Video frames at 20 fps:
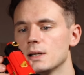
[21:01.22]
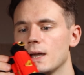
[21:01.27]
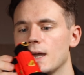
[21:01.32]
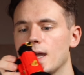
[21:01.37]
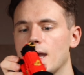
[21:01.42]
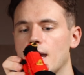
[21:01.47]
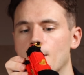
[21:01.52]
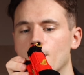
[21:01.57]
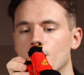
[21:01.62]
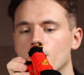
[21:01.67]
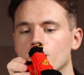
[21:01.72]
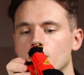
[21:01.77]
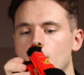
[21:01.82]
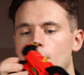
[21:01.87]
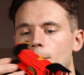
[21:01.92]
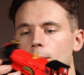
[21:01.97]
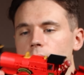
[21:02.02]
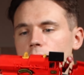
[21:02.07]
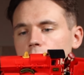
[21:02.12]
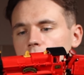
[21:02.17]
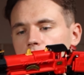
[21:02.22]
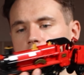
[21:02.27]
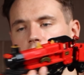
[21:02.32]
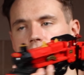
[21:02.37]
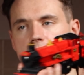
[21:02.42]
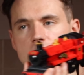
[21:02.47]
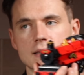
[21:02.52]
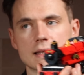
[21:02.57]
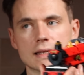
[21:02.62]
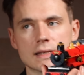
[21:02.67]
And then you've got your
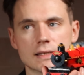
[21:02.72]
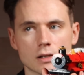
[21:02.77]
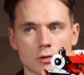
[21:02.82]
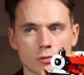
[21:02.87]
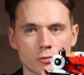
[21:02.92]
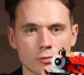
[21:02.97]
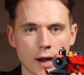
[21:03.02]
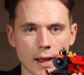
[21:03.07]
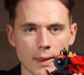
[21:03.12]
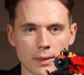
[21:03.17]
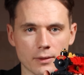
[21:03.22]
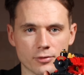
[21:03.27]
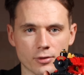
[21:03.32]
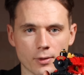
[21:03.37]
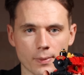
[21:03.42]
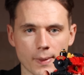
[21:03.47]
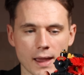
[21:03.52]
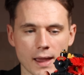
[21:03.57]
nice detail right at the front